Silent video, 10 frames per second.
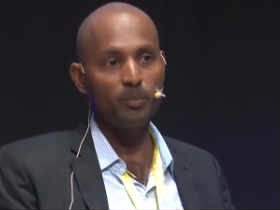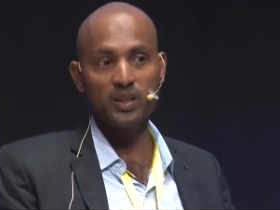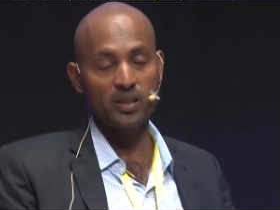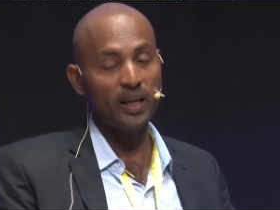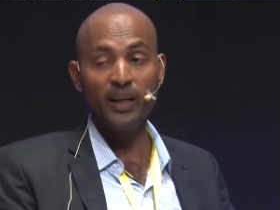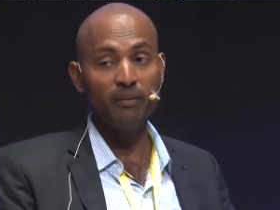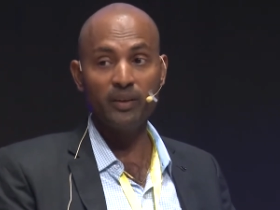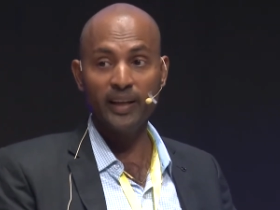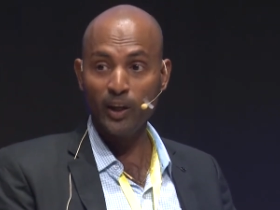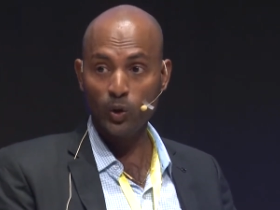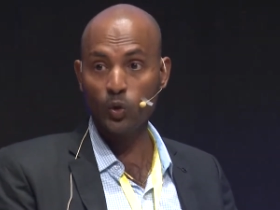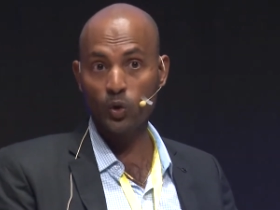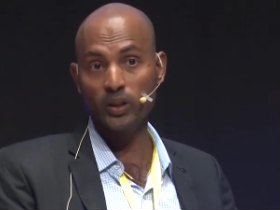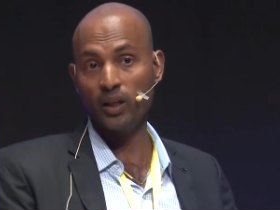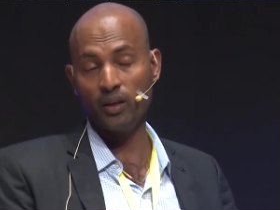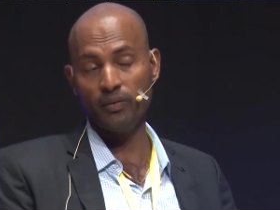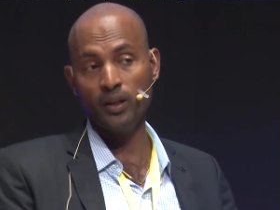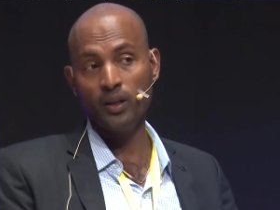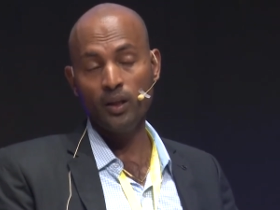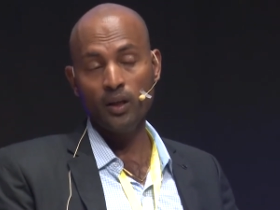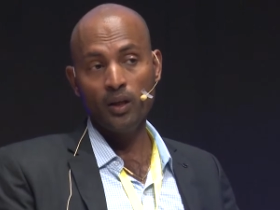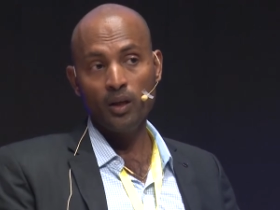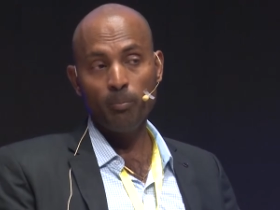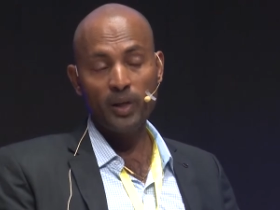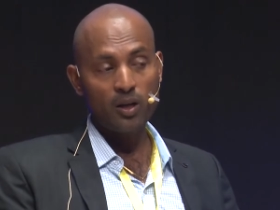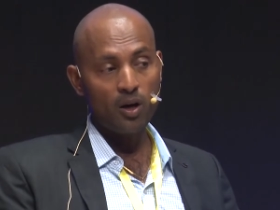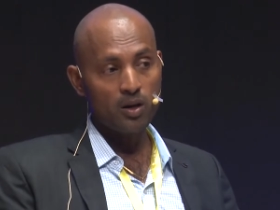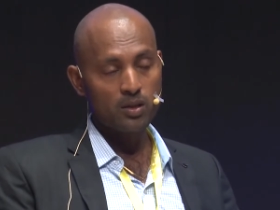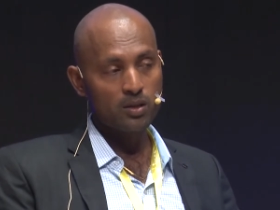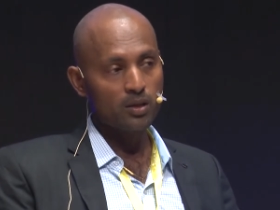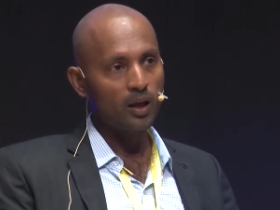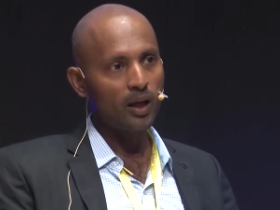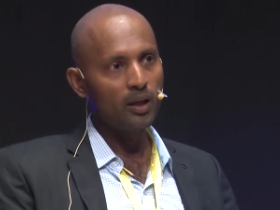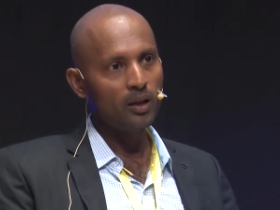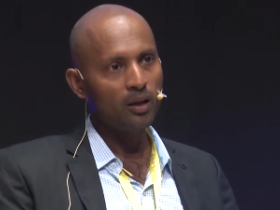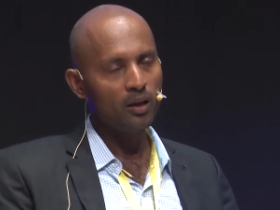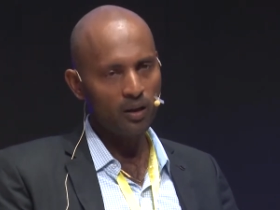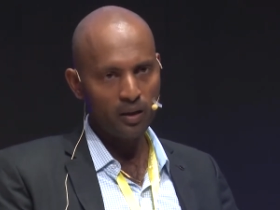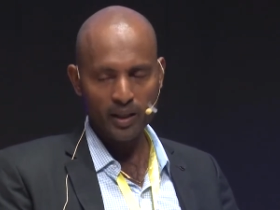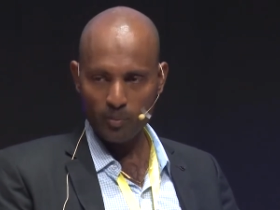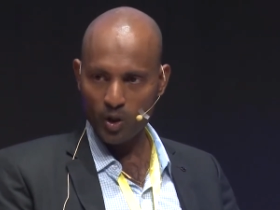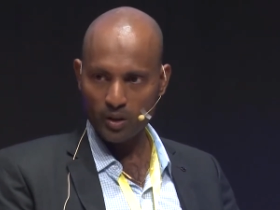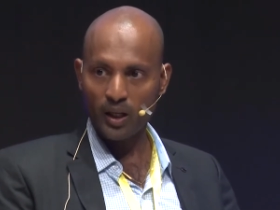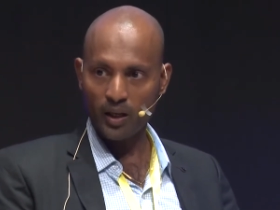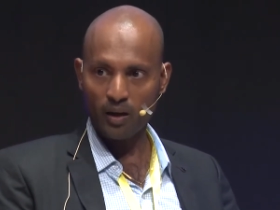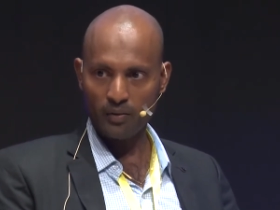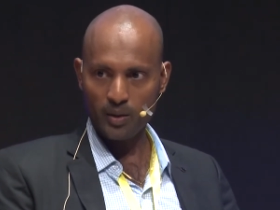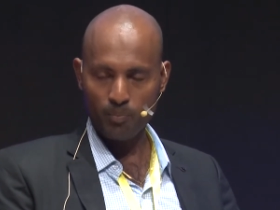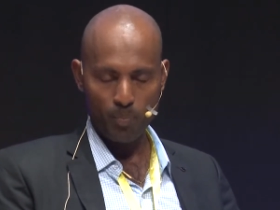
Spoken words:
But I never dared to go to Dharavi because I heard about Dharavi